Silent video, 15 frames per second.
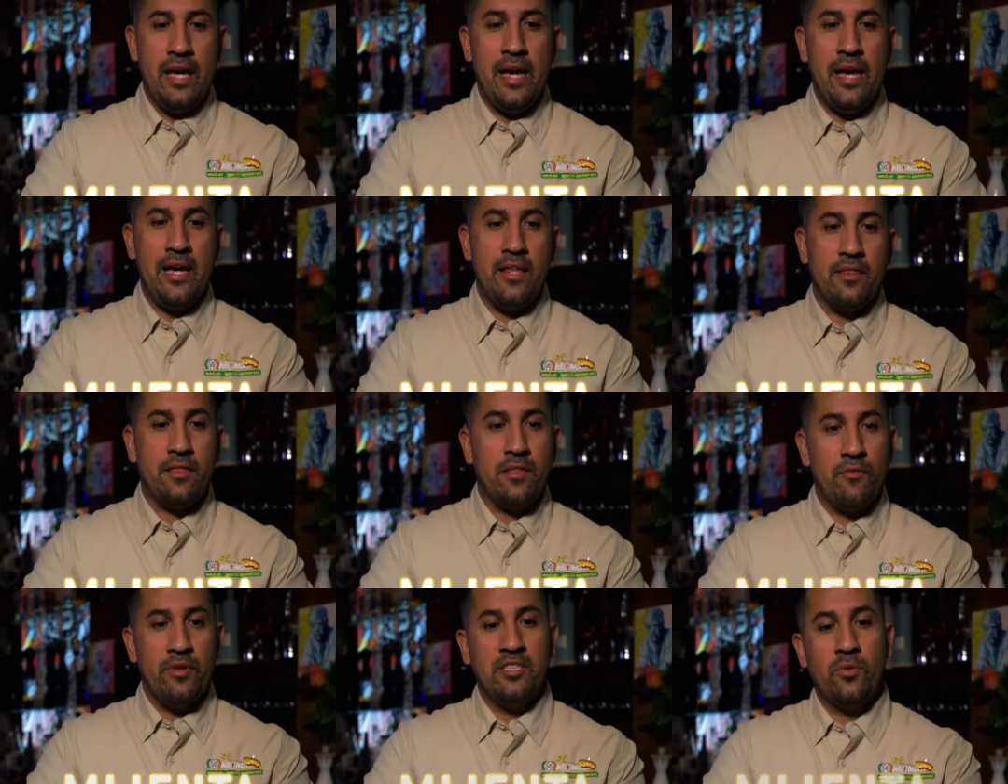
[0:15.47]
And
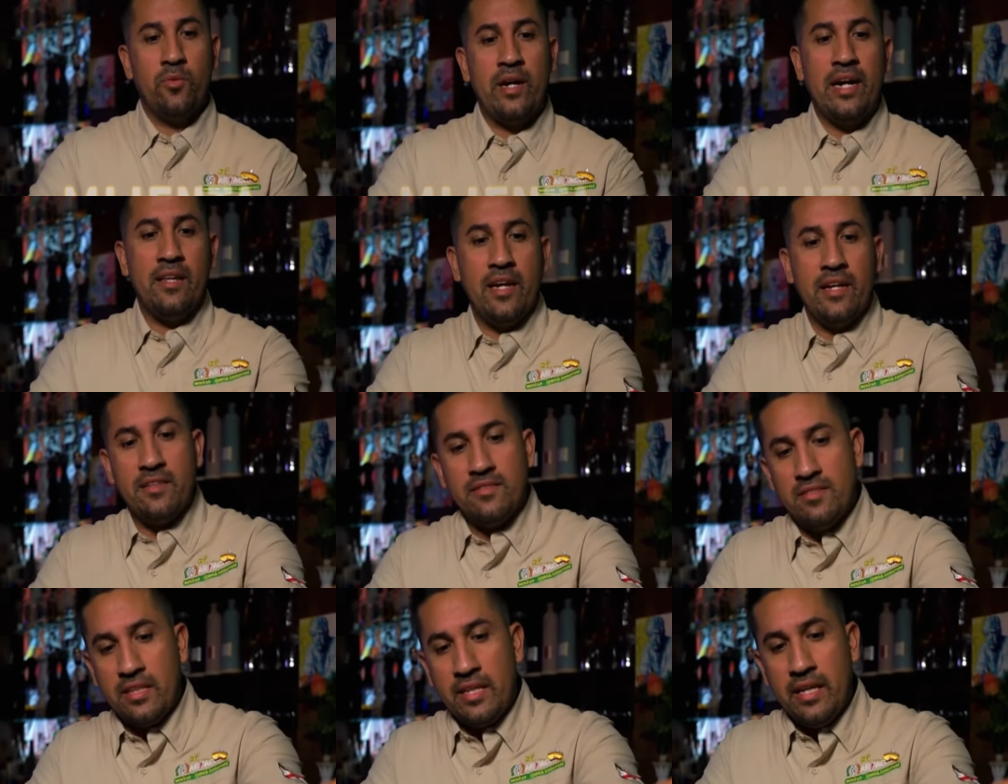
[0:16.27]
the reason why I like
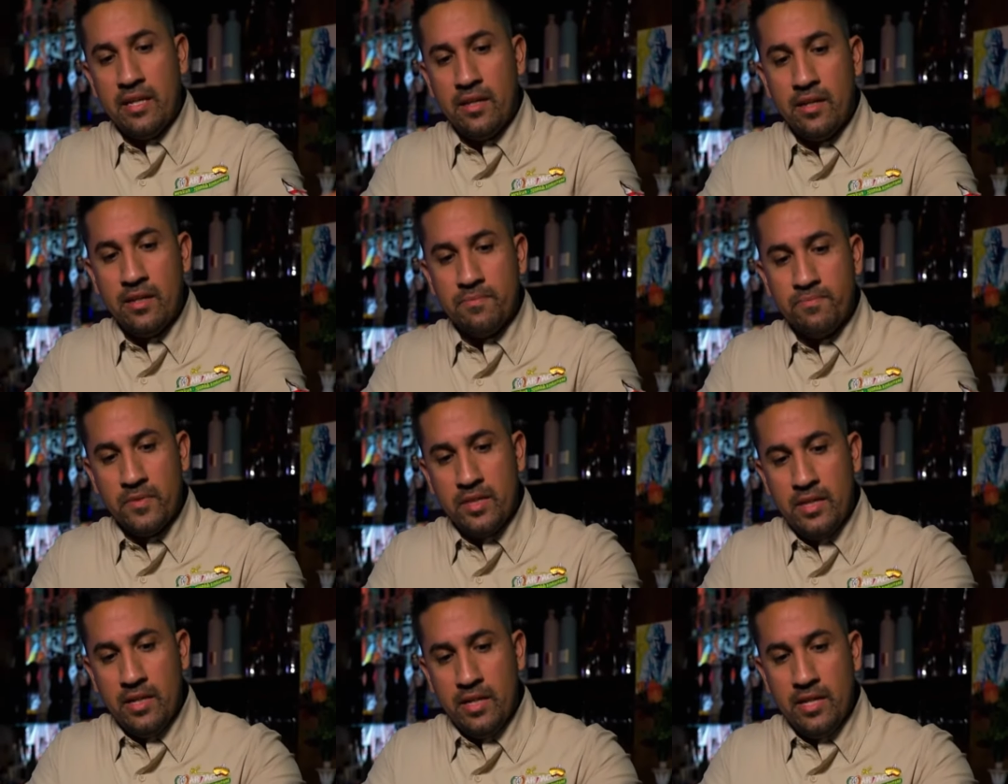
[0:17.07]
this tequila
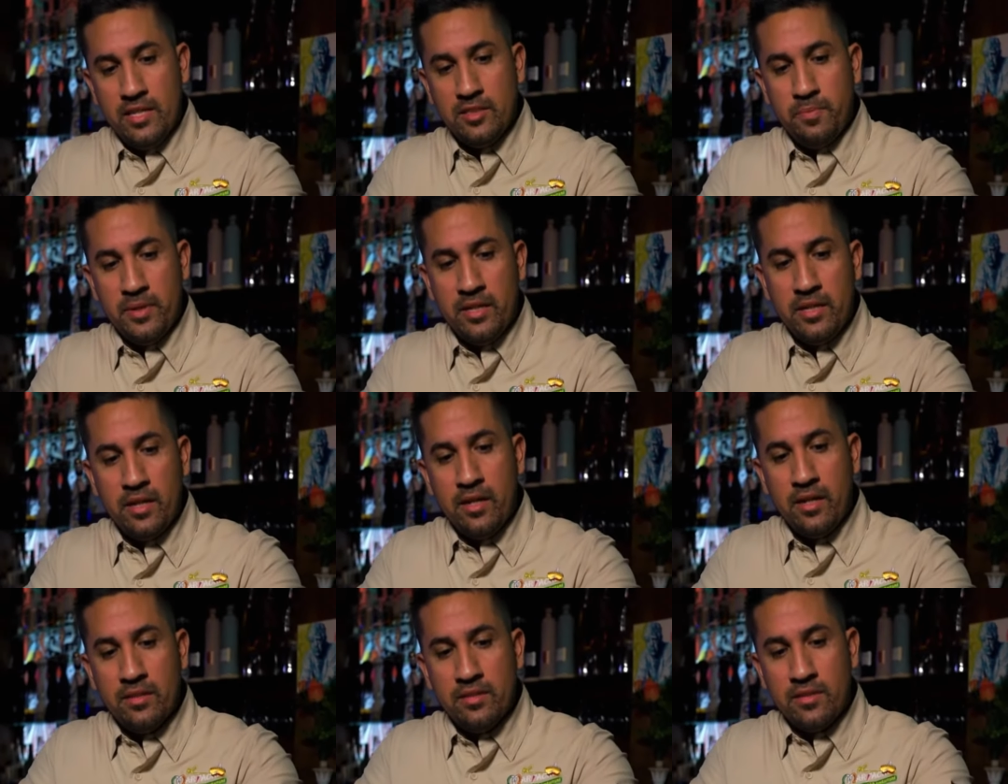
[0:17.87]
is
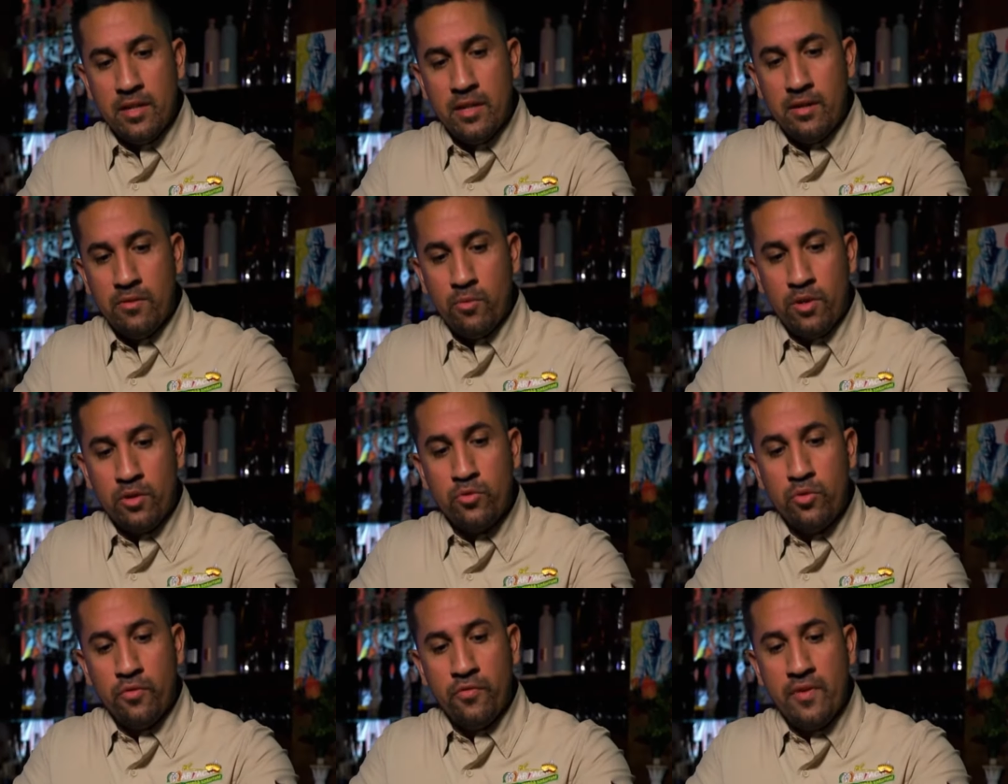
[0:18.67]
because one
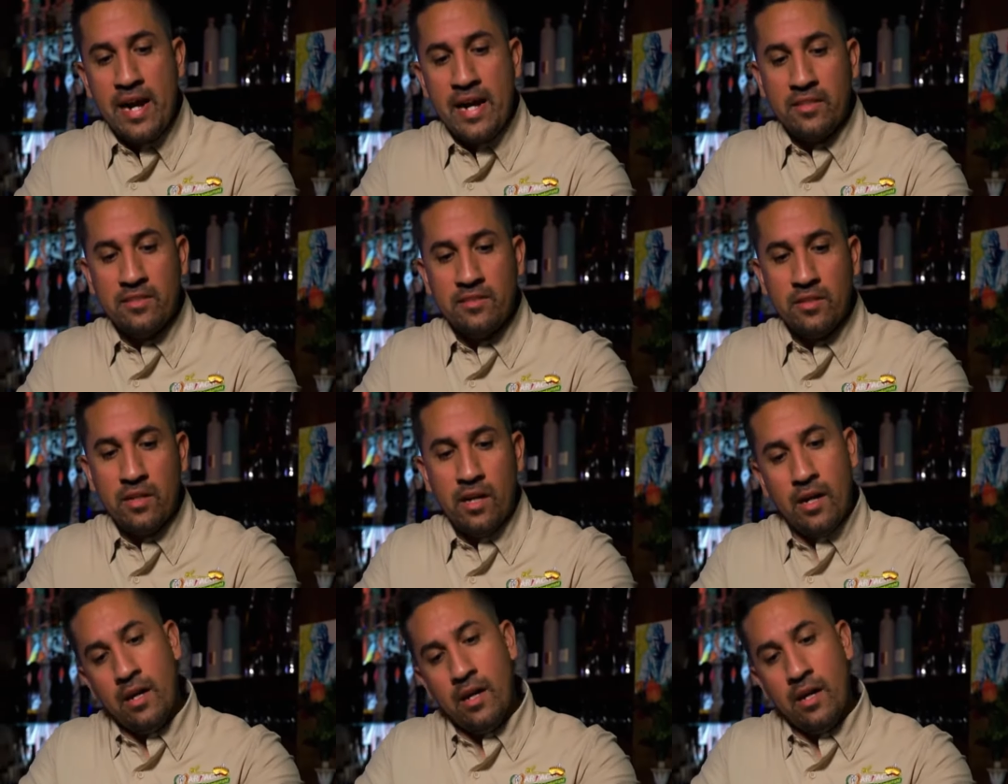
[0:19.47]
cool fact, it's